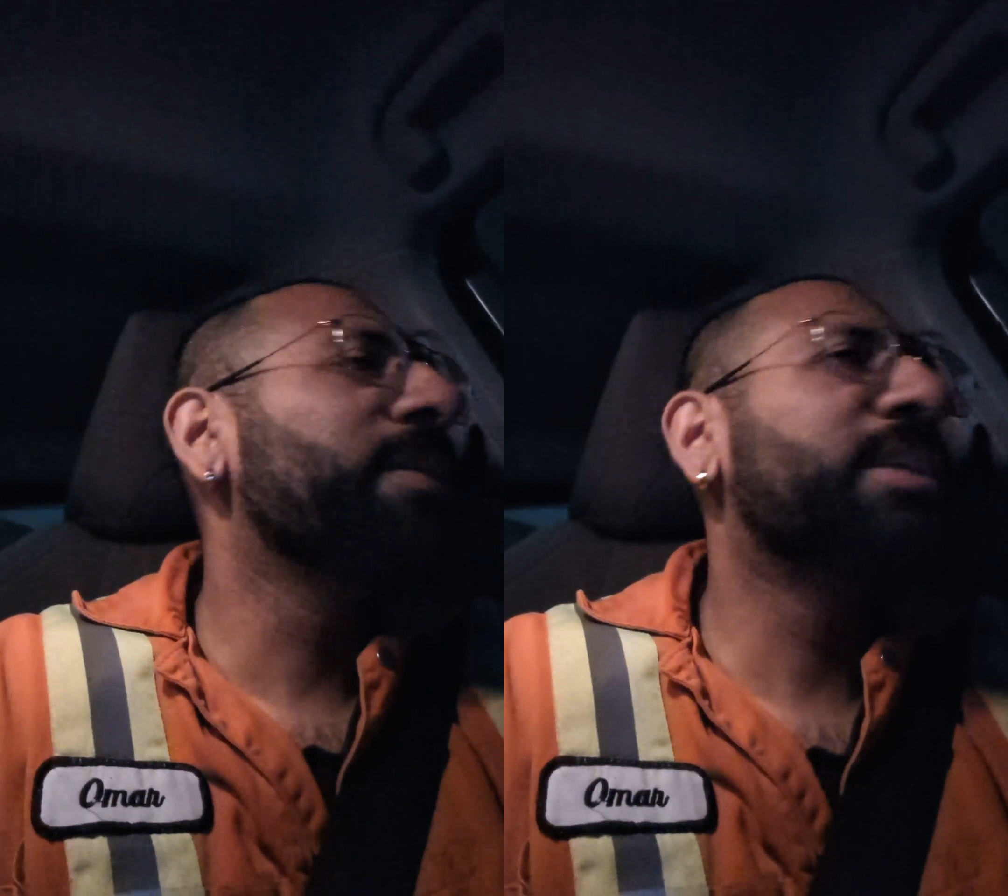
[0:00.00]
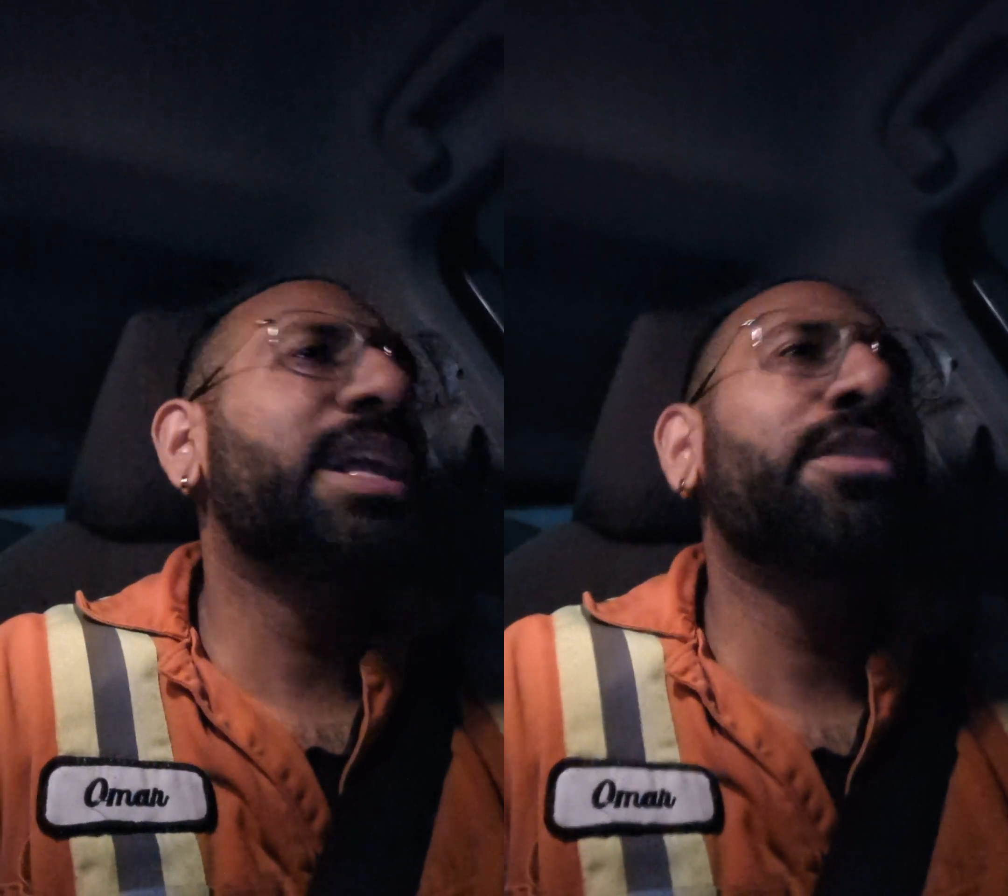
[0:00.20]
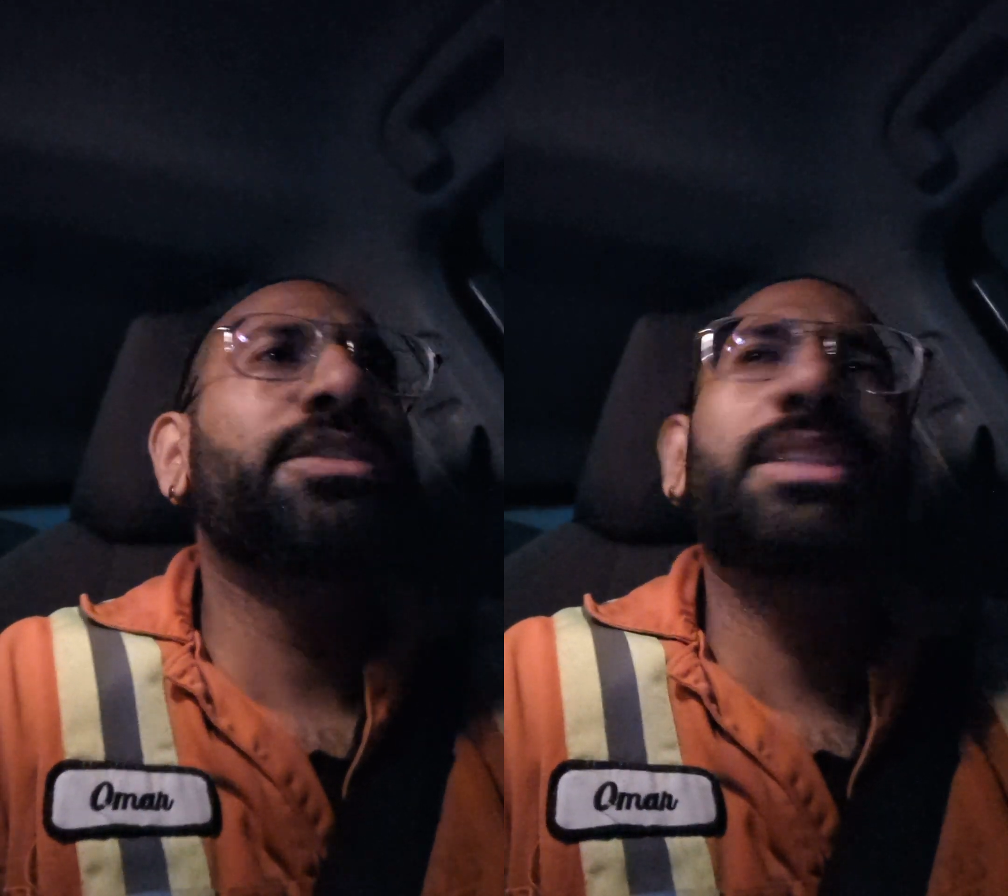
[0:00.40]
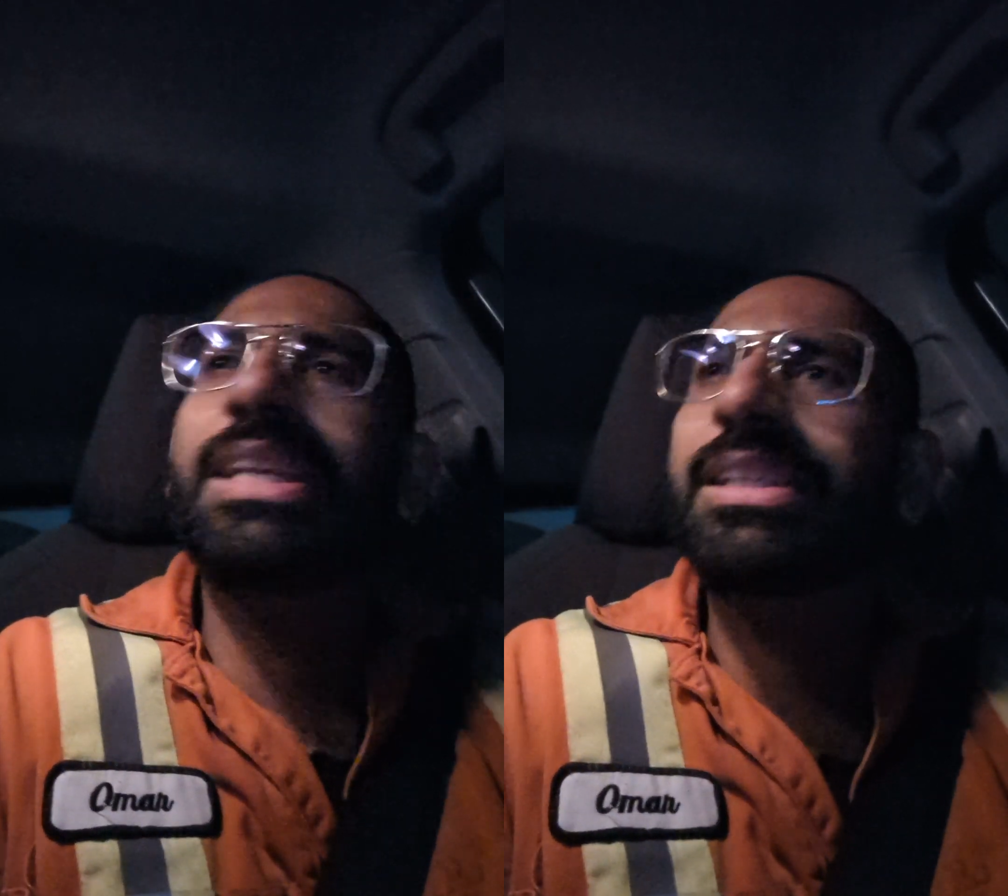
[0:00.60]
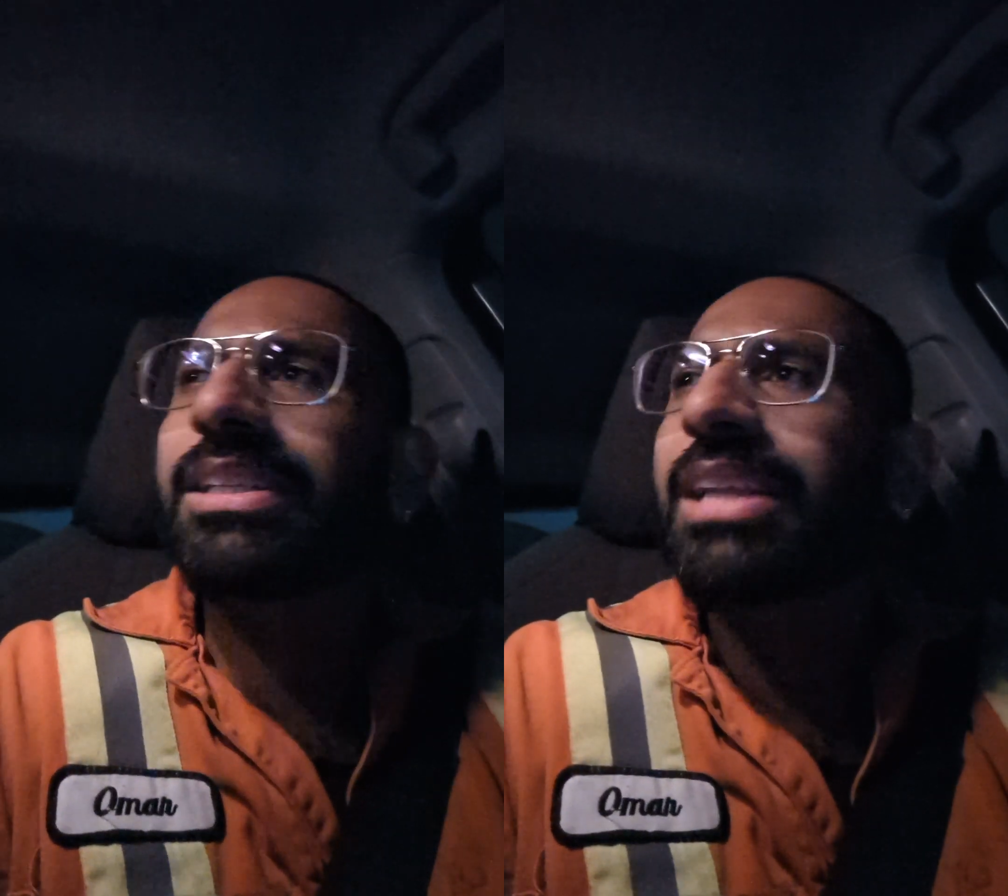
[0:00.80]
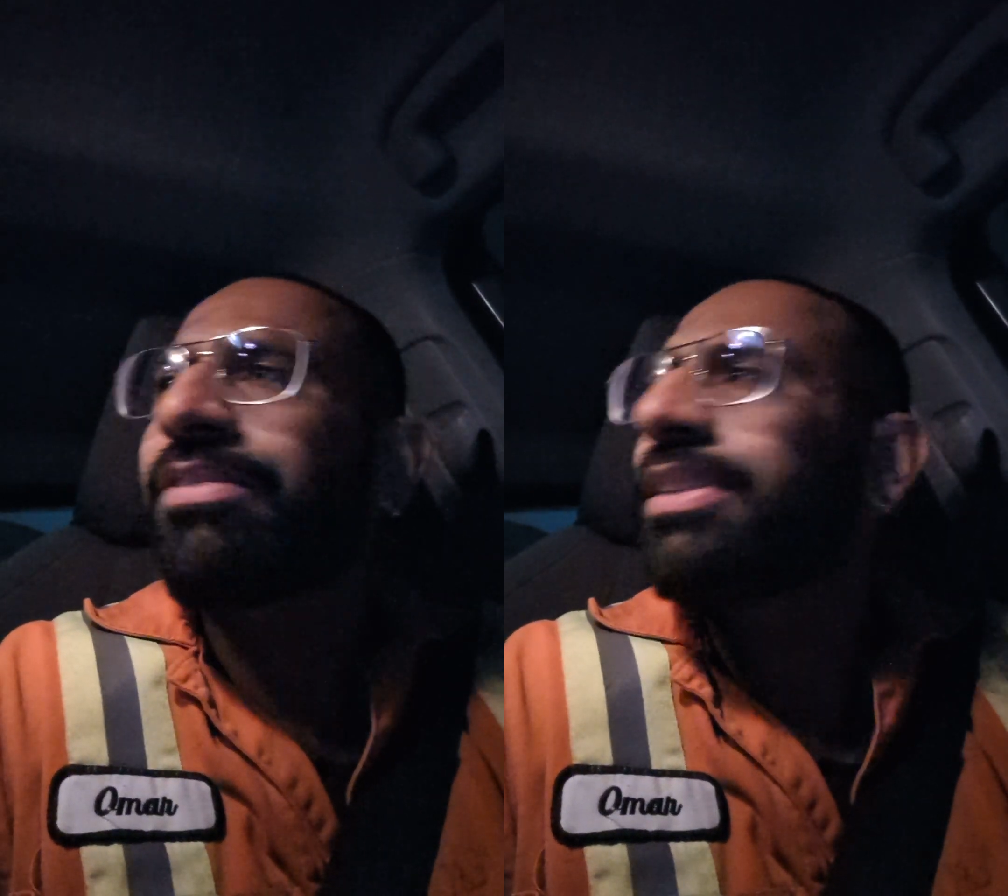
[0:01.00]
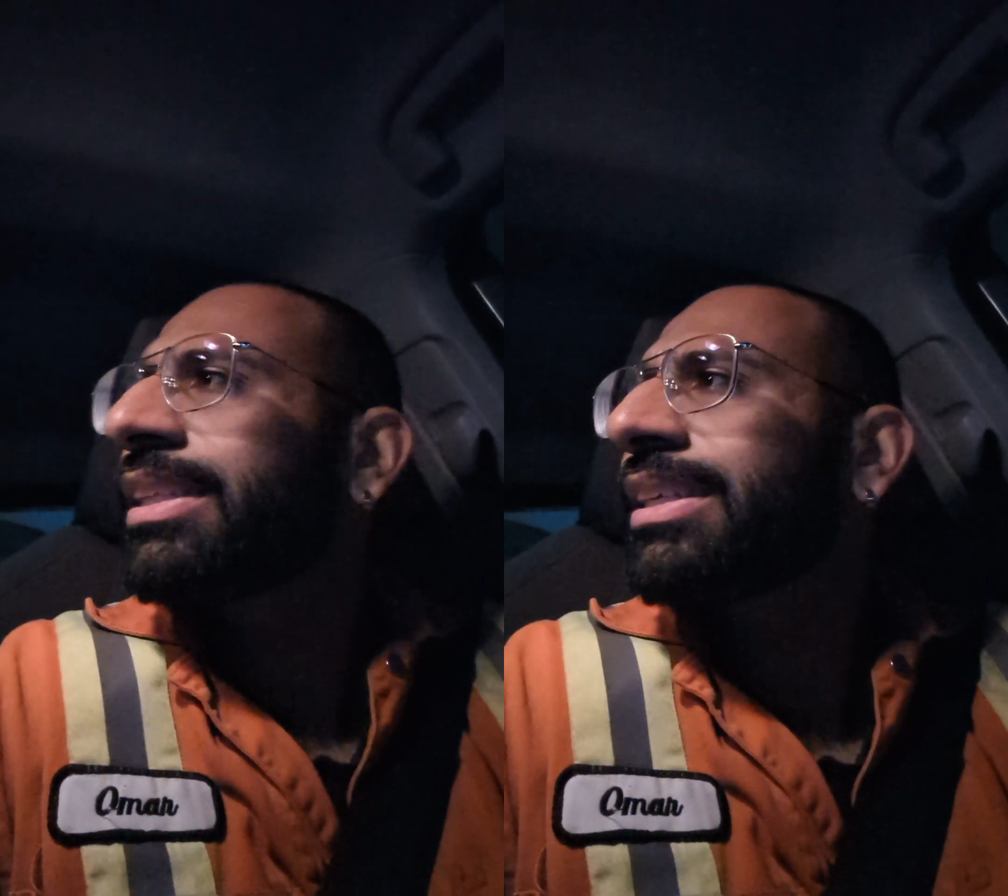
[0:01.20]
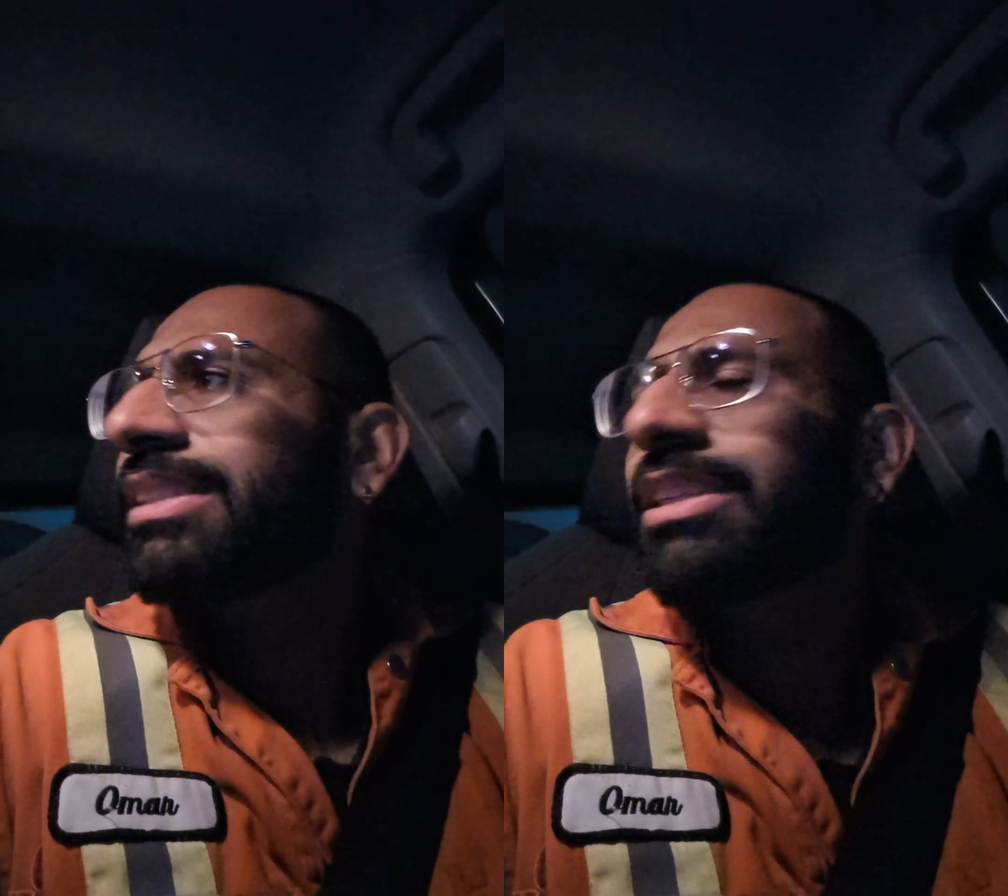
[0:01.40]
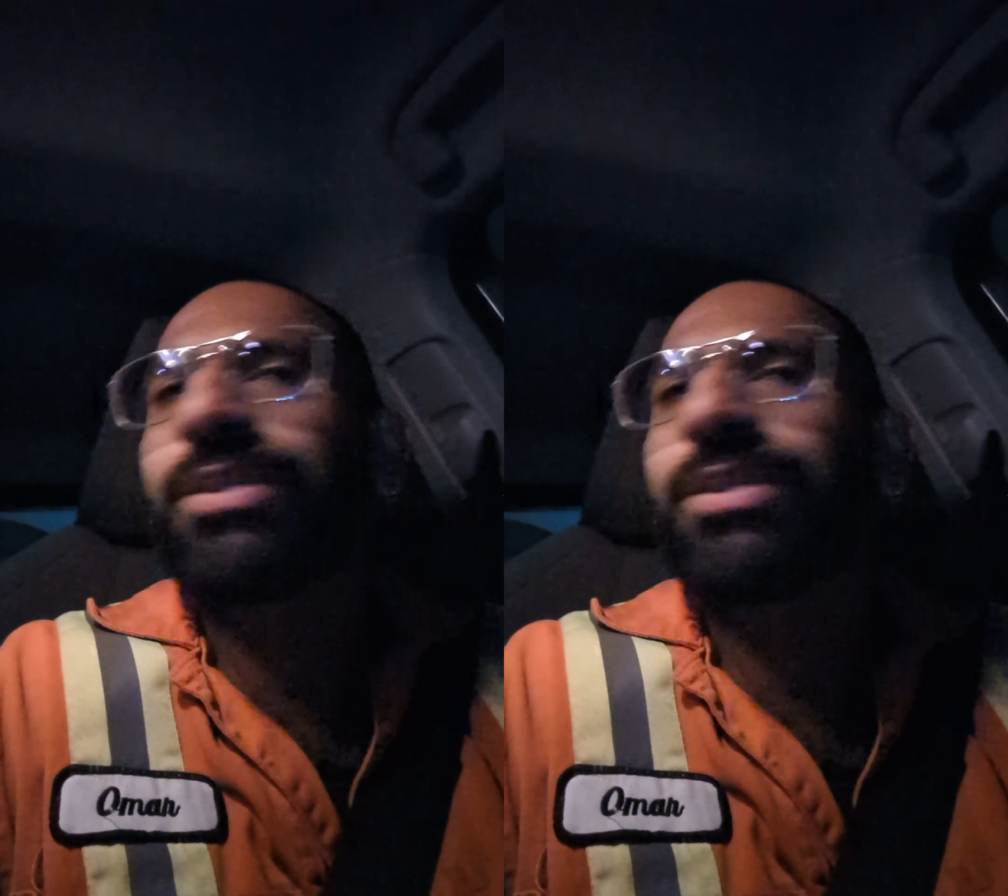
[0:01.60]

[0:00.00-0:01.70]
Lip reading: Till everything is